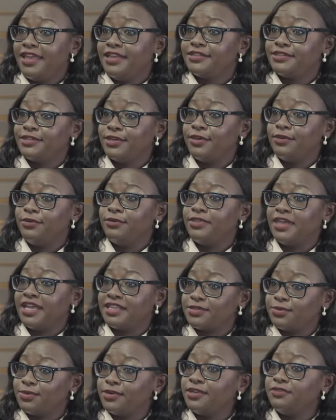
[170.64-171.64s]
So
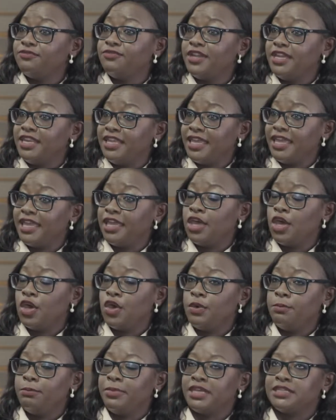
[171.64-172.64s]
that's when it really hit
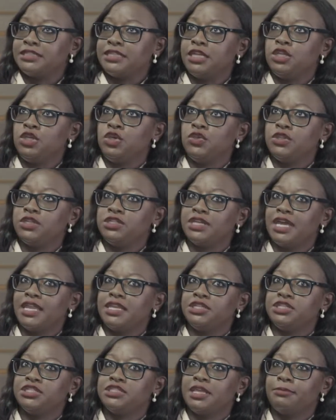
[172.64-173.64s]
home, because I knew the
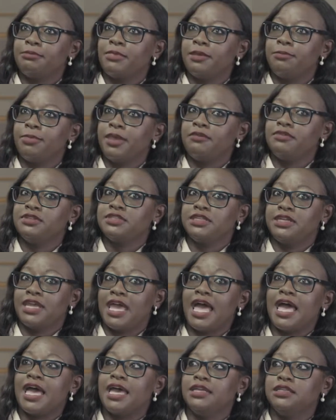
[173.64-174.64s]
challenges that my parents
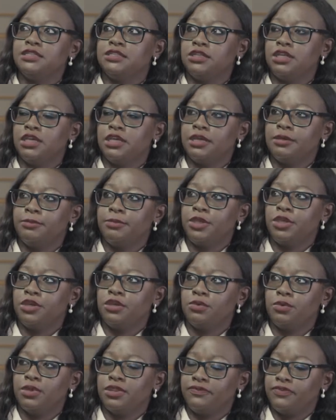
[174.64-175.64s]
had,
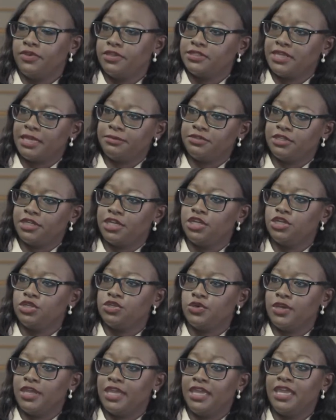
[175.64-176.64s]
when they first came to
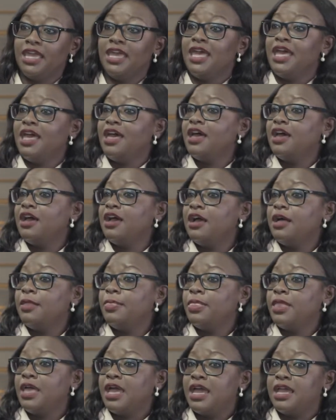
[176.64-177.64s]
country,
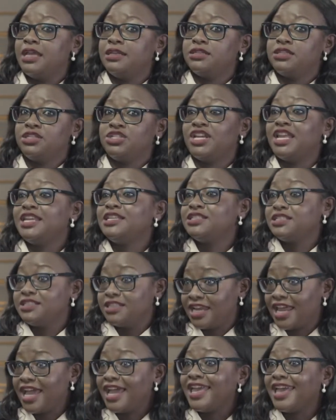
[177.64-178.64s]
and the challenges
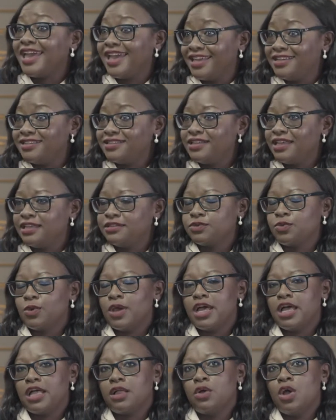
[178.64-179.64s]
that I had as
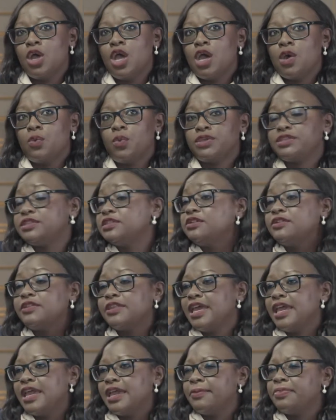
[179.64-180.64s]
well were still
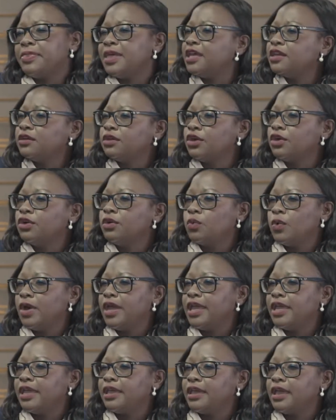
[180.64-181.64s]
there. They hadn't gone
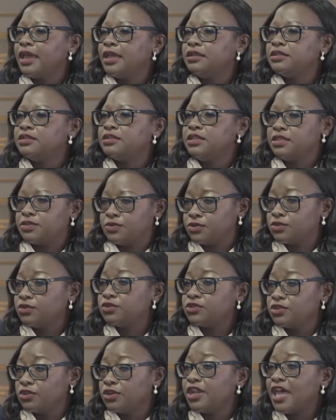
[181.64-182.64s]
away, and this was
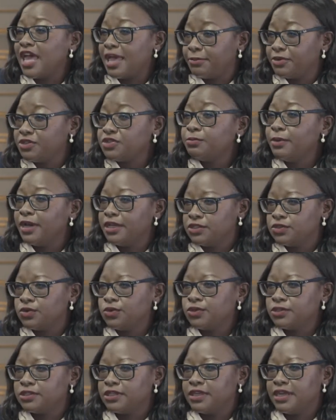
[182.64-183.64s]
also going to happen to my
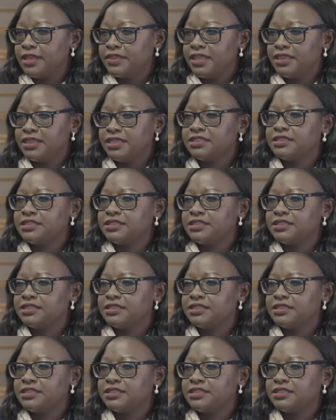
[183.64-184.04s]
daughter. And I think there's